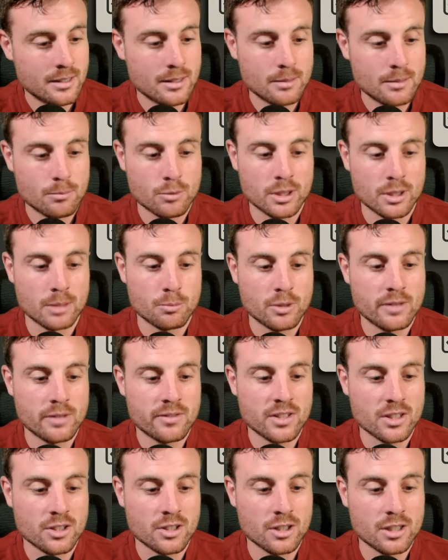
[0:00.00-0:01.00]
Bring the brief
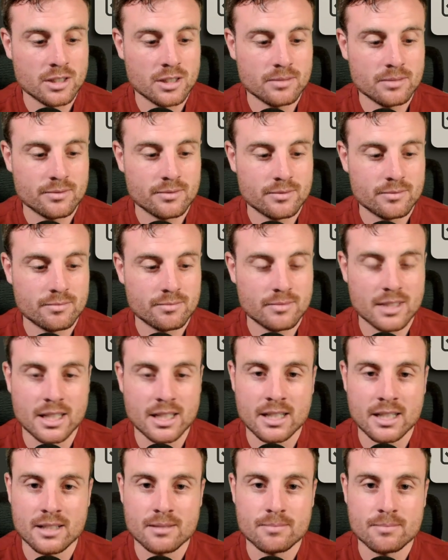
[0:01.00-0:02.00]
to the call
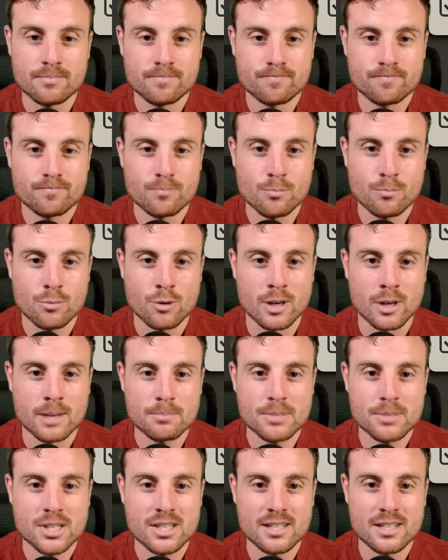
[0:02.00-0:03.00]
and
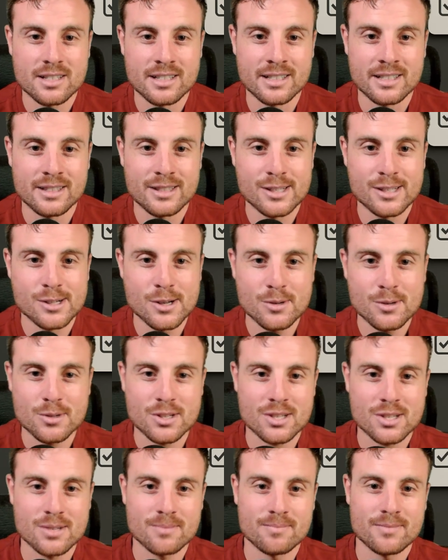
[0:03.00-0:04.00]
prompts in the
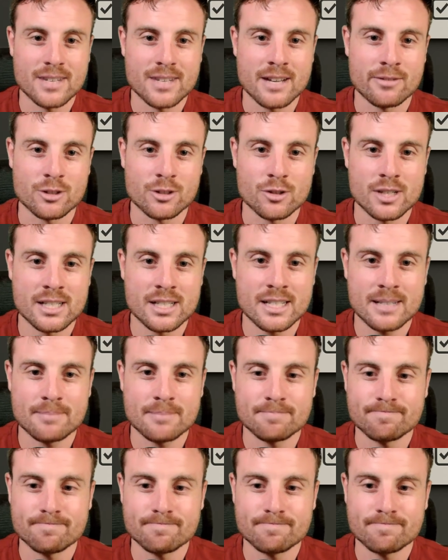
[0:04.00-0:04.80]
notes. Have a great day.